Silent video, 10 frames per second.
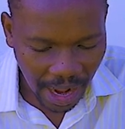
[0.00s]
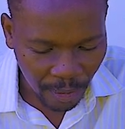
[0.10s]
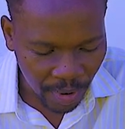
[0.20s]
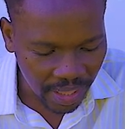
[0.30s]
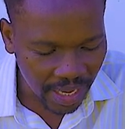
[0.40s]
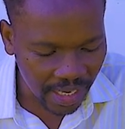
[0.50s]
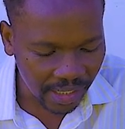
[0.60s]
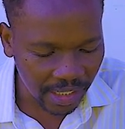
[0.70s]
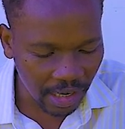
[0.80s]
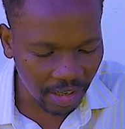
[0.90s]
with
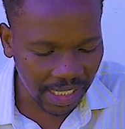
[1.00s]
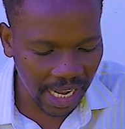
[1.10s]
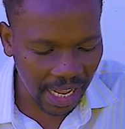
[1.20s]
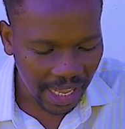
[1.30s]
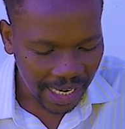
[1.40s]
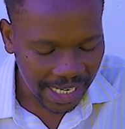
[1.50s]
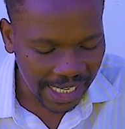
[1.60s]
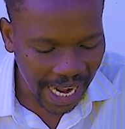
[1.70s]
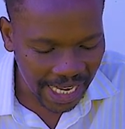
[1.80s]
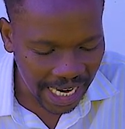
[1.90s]
his daughter
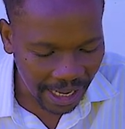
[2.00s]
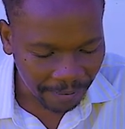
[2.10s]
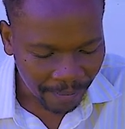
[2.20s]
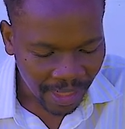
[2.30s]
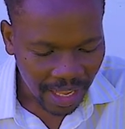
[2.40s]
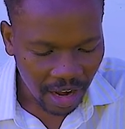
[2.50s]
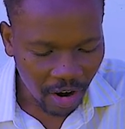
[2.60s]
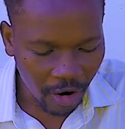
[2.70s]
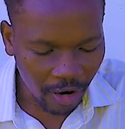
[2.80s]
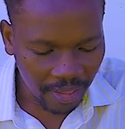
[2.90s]
Dinah.
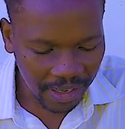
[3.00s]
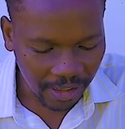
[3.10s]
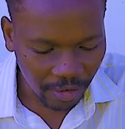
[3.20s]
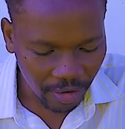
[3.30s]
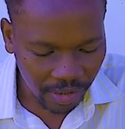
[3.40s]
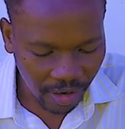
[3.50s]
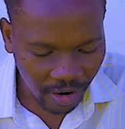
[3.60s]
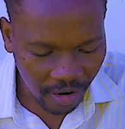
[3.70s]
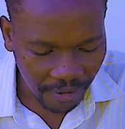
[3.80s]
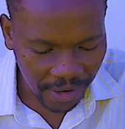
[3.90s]
All the souls
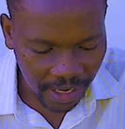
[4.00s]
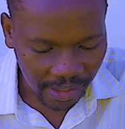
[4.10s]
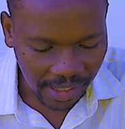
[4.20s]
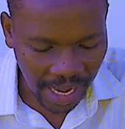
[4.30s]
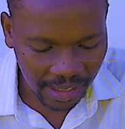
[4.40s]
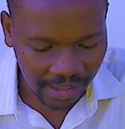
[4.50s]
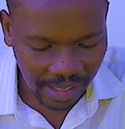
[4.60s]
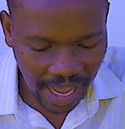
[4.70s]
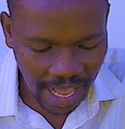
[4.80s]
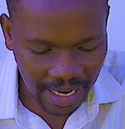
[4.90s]
of his
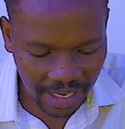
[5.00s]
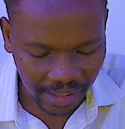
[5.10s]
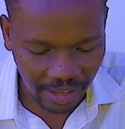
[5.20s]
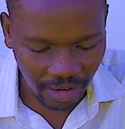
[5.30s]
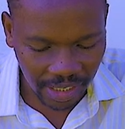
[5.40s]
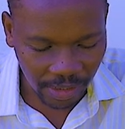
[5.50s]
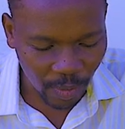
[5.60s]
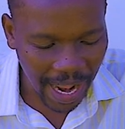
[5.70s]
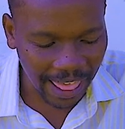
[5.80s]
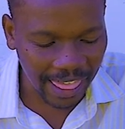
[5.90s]
sons and his daughters
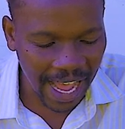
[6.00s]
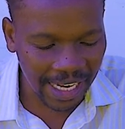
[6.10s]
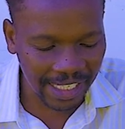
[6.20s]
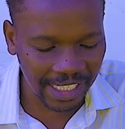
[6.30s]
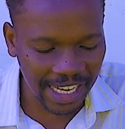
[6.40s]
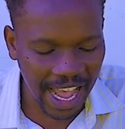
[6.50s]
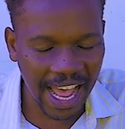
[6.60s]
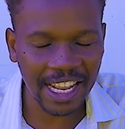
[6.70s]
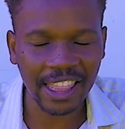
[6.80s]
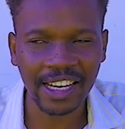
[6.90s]
were
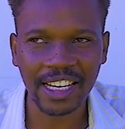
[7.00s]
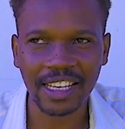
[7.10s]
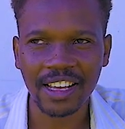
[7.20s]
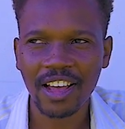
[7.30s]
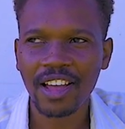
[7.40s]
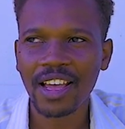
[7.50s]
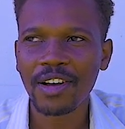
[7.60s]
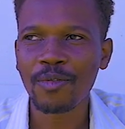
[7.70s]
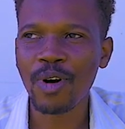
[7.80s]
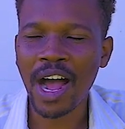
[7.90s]
33.
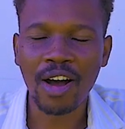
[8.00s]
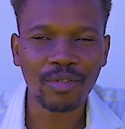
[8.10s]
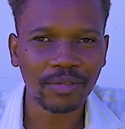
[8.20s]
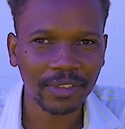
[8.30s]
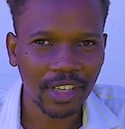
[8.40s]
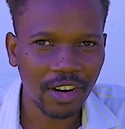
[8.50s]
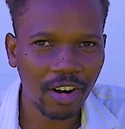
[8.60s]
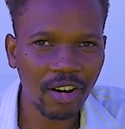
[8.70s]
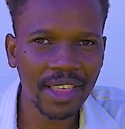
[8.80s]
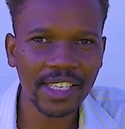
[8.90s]
Wow!
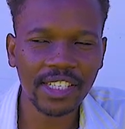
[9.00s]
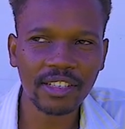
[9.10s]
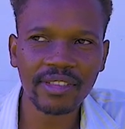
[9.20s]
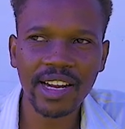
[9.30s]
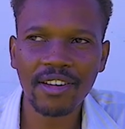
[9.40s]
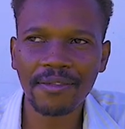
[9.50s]
All the children